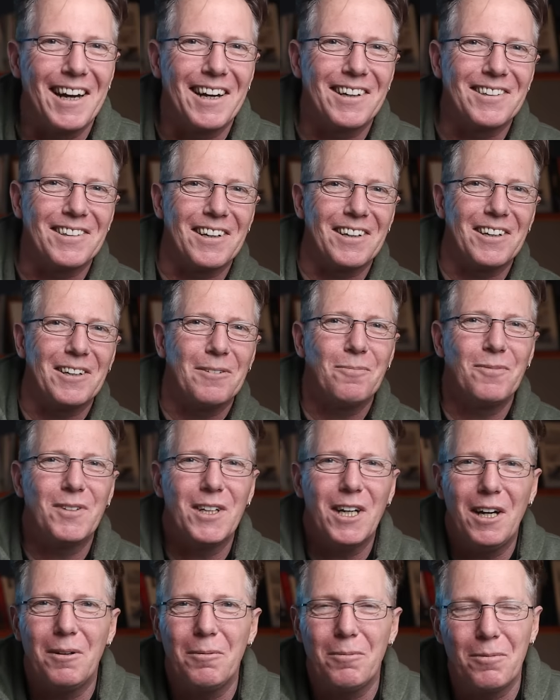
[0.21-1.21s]
it? How's it?
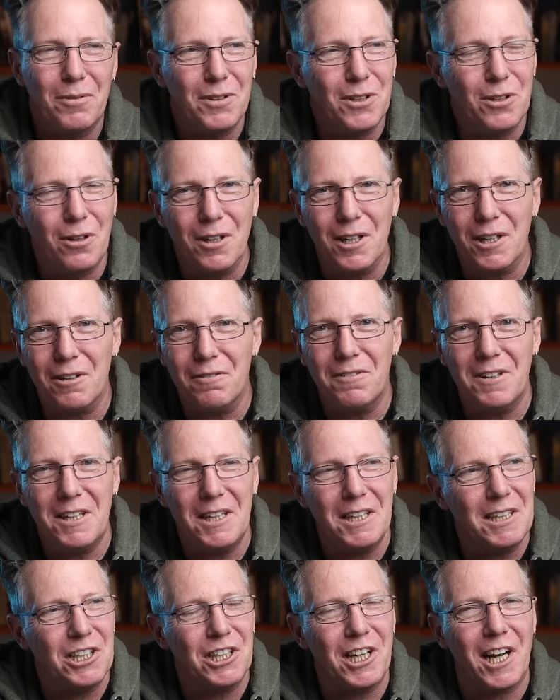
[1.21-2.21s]
Uh,
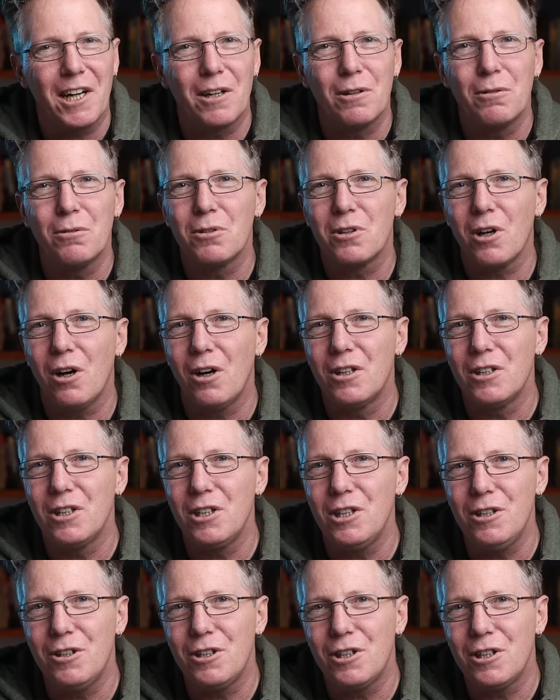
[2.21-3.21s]
photography channels on
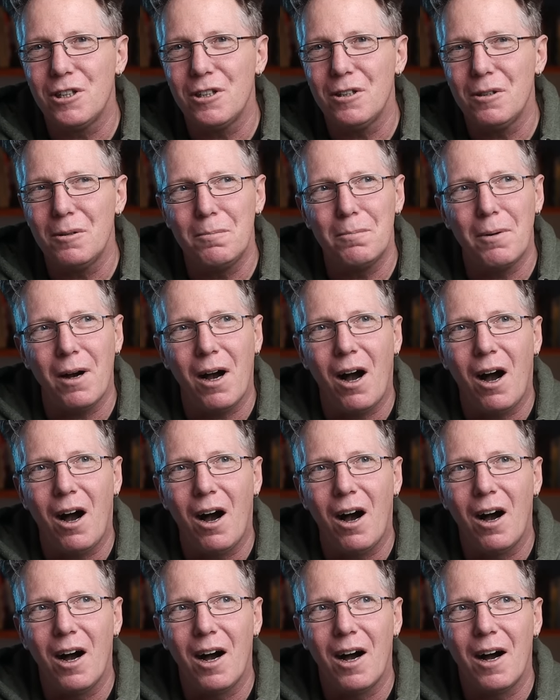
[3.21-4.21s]
YouTube
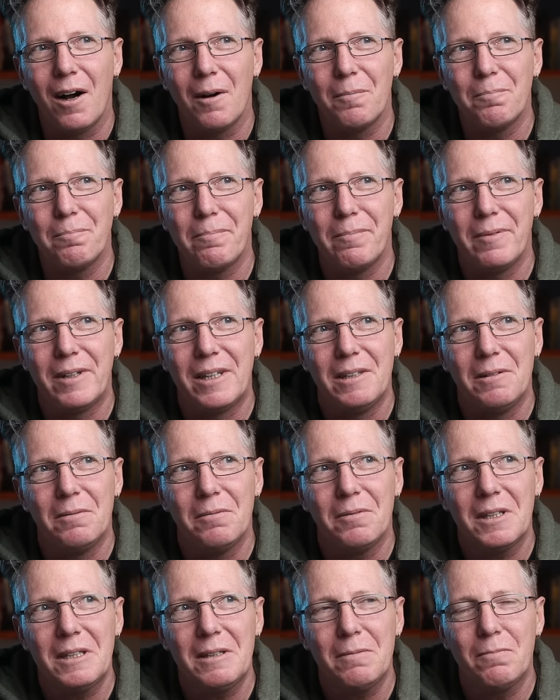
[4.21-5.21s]
are,
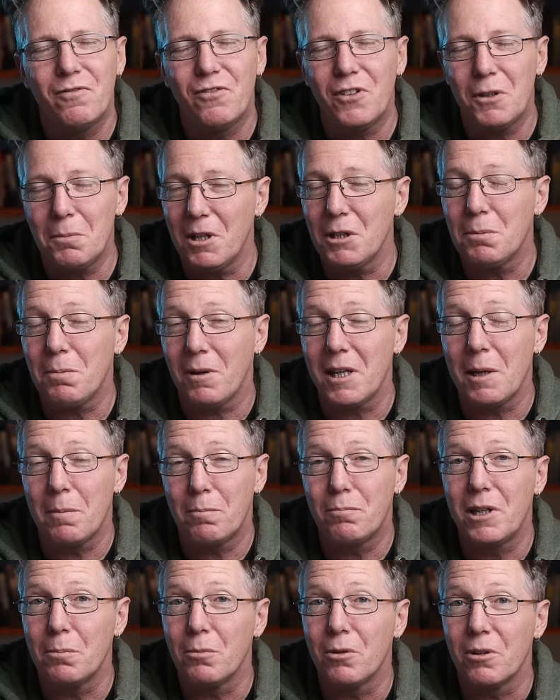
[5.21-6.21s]
for the most part, they're
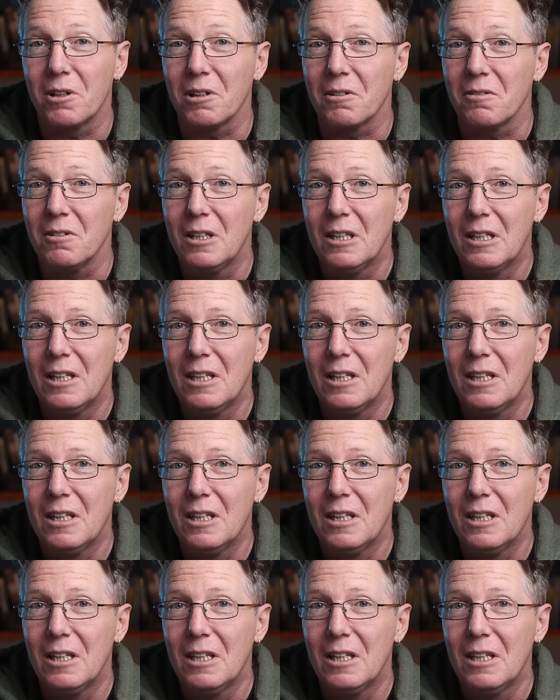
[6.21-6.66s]
pretty boring.